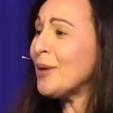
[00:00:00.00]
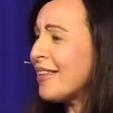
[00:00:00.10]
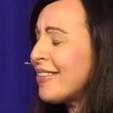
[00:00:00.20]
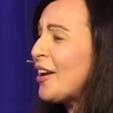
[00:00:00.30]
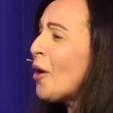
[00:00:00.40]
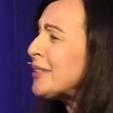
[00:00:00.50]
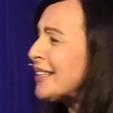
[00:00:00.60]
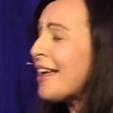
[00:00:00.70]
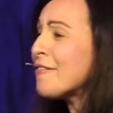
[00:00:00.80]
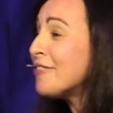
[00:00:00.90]
with? And I was in
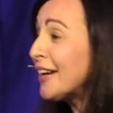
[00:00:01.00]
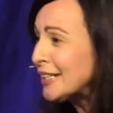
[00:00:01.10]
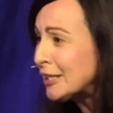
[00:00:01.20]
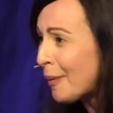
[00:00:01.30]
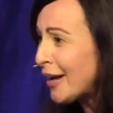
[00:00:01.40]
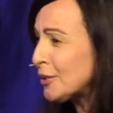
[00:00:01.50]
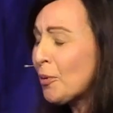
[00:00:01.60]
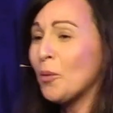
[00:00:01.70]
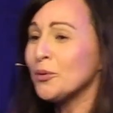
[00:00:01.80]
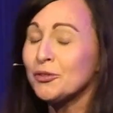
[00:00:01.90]
that funny space where
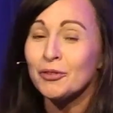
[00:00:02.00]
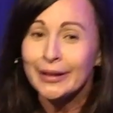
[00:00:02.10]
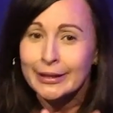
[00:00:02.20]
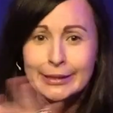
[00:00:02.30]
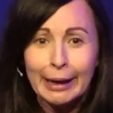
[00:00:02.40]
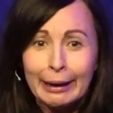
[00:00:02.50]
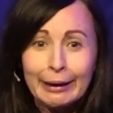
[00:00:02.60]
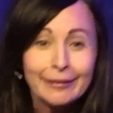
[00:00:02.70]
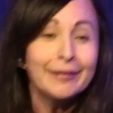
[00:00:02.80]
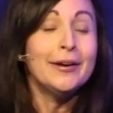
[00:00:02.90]
I wasn't really a
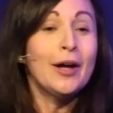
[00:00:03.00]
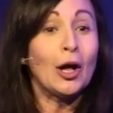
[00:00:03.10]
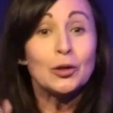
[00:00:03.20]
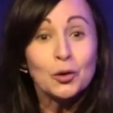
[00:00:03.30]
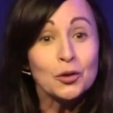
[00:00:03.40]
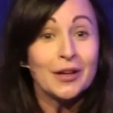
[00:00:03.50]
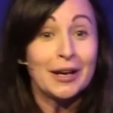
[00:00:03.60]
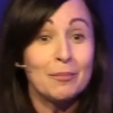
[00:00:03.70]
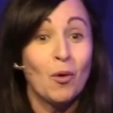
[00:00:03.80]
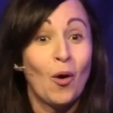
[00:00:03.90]
teen, a youth
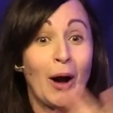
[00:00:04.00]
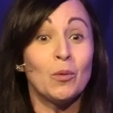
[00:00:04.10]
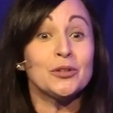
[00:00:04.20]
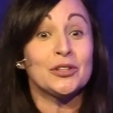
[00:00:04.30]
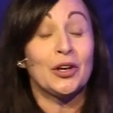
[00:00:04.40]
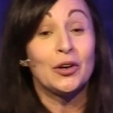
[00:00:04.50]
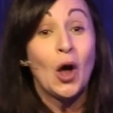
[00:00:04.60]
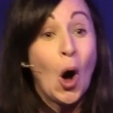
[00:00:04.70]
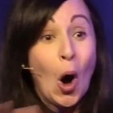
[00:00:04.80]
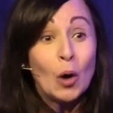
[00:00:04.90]
anymore. I wasn't an
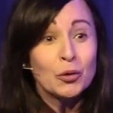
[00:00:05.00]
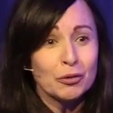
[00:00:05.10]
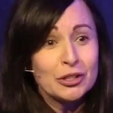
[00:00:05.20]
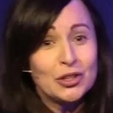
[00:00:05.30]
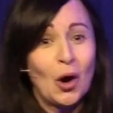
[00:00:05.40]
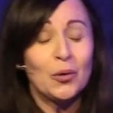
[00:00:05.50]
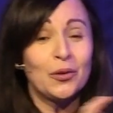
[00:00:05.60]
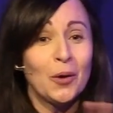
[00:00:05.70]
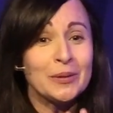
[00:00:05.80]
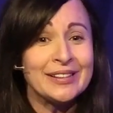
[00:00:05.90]
older adult.
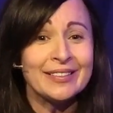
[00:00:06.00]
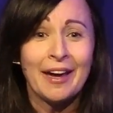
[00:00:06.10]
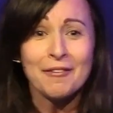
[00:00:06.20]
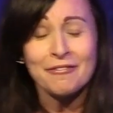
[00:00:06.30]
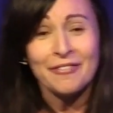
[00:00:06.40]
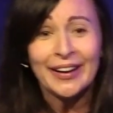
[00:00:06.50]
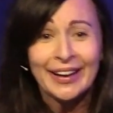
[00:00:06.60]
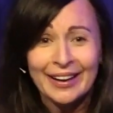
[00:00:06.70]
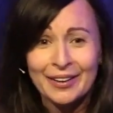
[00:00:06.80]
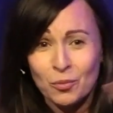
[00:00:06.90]
I was in that
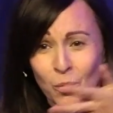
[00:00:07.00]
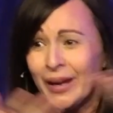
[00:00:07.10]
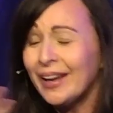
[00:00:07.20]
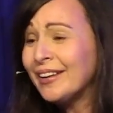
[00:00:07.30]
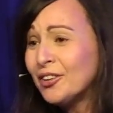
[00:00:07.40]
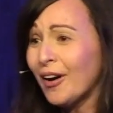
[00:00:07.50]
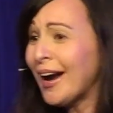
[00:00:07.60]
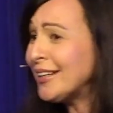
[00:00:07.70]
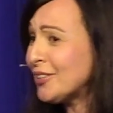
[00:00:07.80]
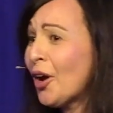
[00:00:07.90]
funny, weird
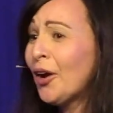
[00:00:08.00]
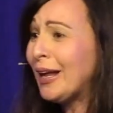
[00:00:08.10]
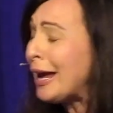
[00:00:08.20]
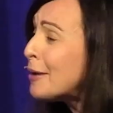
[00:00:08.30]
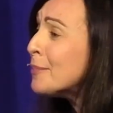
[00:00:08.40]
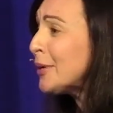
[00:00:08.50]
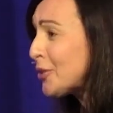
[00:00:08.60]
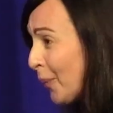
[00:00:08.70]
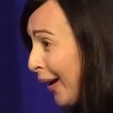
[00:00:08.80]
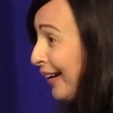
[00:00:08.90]
grey zone in
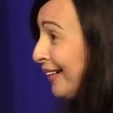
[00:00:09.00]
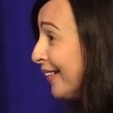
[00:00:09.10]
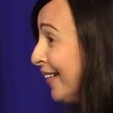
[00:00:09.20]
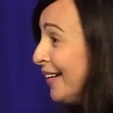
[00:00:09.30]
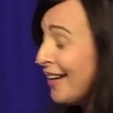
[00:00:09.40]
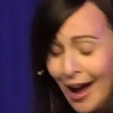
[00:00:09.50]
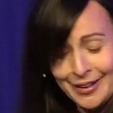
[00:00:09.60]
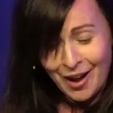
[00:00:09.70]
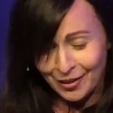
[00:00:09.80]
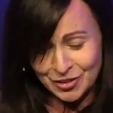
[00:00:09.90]
between, a
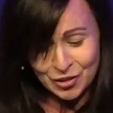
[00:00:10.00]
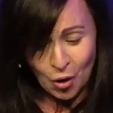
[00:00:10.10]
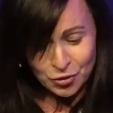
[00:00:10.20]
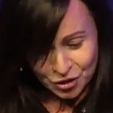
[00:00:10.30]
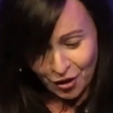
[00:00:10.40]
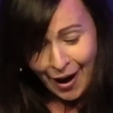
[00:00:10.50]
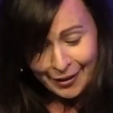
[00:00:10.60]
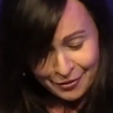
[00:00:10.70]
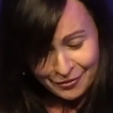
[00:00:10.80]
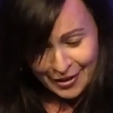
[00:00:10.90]
young adult trying to
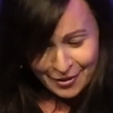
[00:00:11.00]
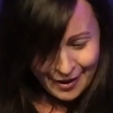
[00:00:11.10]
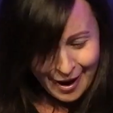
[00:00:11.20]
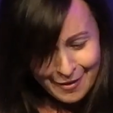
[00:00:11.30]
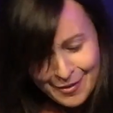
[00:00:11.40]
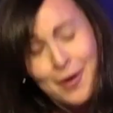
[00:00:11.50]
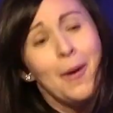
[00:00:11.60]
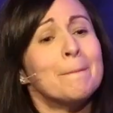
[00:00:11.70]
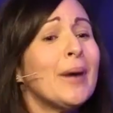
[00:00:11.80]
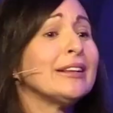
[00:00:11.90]
figure out
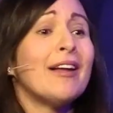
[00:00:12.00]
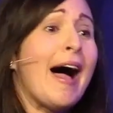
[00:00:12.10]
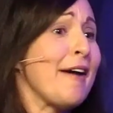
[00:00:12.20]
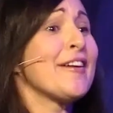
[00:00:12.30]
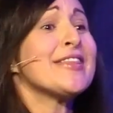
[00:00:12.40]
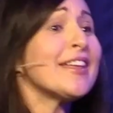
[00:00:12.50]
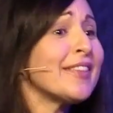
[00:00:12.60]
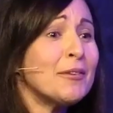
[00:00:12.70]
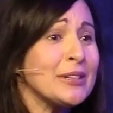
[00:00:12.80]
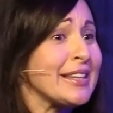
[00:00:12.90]
my life. And then
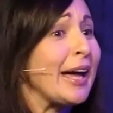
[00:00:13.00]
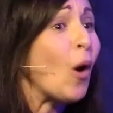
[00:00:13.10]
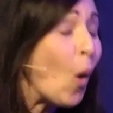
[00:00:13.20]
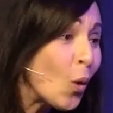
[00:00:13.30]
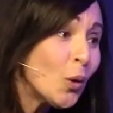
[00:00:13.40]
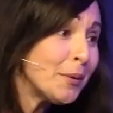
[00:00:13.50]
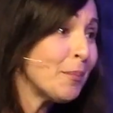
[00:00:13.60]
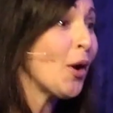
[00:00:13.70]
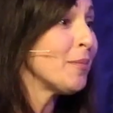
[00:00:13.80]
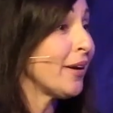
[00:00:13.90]
there was that awkward
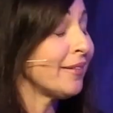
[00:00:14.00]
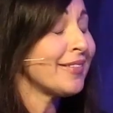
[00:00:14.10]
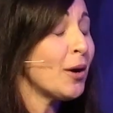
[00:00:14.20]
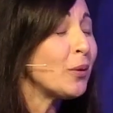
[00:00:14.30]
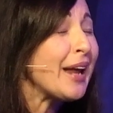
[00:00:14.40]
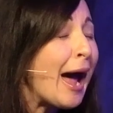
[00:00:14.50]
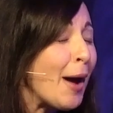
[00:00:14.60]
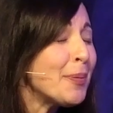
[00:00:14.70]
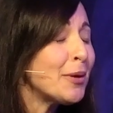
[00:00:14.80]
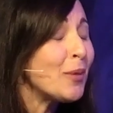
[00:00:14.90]
moment that would
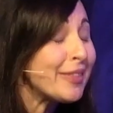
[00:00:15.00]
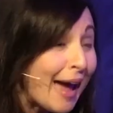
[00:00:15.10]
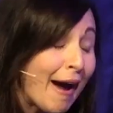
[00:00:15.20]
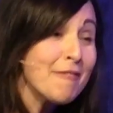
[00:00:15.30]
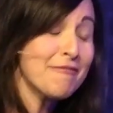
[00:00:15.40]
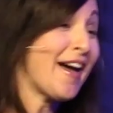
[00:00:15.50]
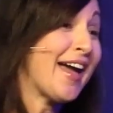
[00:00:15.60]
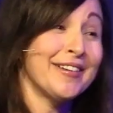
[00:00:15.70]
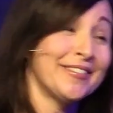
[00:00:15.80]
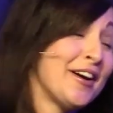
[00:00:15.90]
happen without
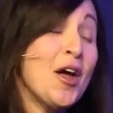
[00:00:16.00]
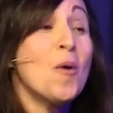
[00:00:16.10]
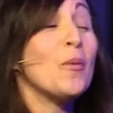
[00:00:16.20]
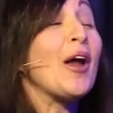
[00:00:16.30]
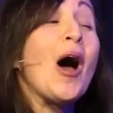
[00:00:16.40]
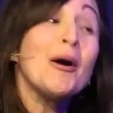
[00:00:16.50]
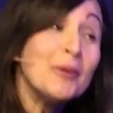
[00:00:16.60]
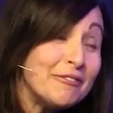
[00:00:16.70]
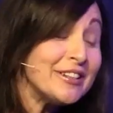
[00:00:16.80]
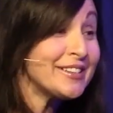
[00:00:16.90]
fail when I would
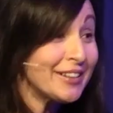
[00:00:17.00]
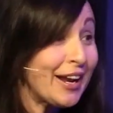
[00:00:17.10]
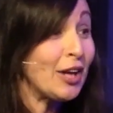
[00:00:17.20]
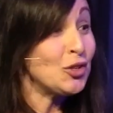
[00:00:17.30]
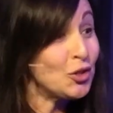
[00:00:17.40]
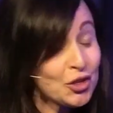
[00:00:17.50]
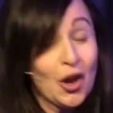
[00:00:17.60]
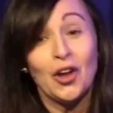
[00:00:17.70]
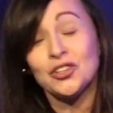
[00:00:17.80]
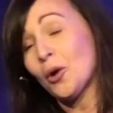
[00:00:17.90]
visit a new
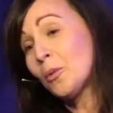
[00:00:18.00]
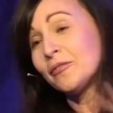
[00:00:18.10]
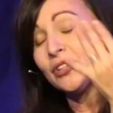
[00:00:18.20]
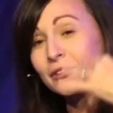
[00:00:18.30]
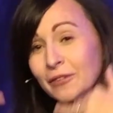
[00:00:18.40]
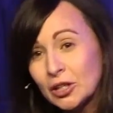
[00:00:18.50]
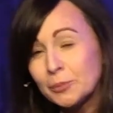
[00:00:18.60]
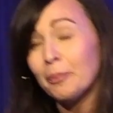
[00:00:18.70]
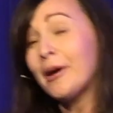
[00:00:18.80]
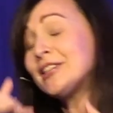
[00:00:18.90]
church. I would have just finished
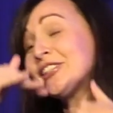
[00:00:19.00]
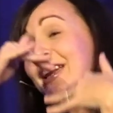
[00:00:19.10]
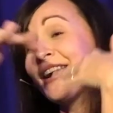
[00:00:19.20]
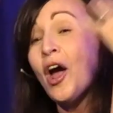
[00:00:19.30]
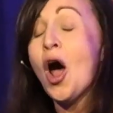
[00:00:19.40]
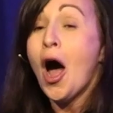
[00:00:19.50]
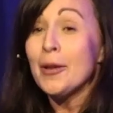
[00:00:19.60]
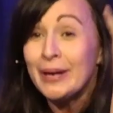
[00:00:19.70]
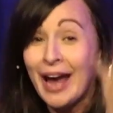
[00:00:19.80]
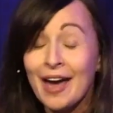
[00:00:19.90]
preaching, I'd
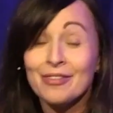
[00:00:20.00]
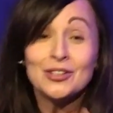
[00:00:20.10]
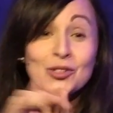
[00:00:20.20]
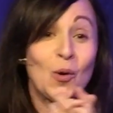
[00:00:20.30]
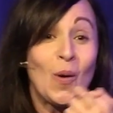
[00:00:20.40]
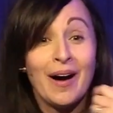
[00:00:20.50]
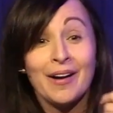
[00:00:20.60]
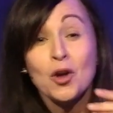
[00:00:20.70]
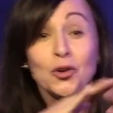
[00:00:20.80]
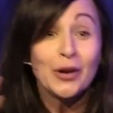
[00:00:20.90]
be at the door,
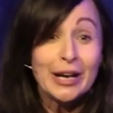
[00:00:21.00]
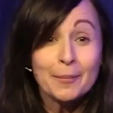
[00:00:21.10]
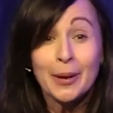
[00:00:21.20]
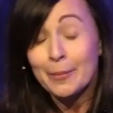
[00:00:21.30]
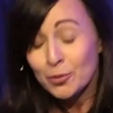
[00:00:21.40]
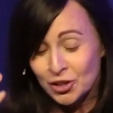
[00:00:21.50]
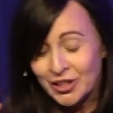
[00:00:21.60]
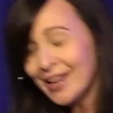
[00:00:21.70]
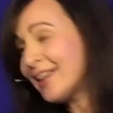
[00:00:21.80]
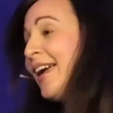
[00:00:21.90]
greeting people,
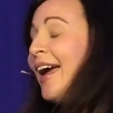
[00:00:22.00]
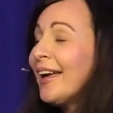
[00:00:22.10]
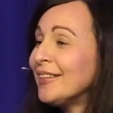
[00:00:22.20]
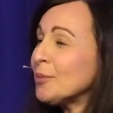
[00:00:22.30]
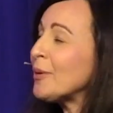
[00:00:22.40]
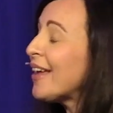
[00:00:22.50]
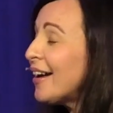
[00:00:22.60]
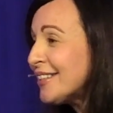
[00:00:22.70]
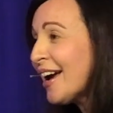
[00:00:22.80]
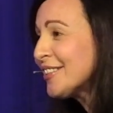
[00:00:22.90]
shaking hands, and
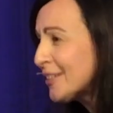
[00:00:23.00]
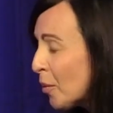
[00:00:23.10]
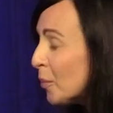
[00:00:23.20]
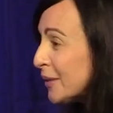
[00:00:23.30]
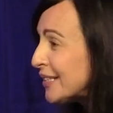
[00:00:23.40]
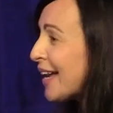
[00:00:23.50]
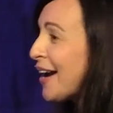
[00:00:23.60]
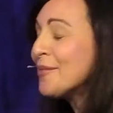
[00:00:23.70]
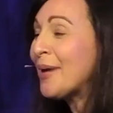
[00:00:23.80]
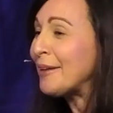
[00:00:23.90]
without doubt someone would say
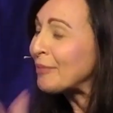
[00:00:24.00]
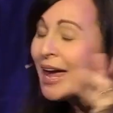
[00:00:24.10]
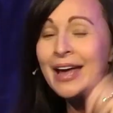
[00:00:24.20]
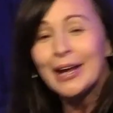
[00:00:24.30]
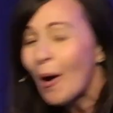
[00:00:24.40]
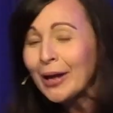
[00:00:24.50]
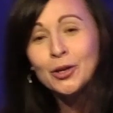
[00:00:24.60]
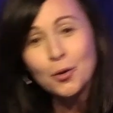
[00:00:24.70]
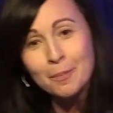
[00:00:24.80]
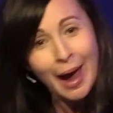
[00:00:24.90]
to me, "Now, are
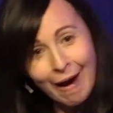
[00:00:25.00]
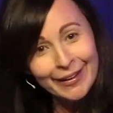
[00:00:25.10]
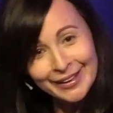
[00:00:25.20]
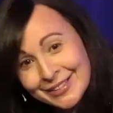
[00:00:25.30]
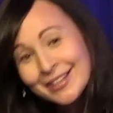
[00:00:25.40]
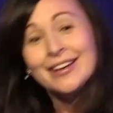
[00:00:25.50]
you married?"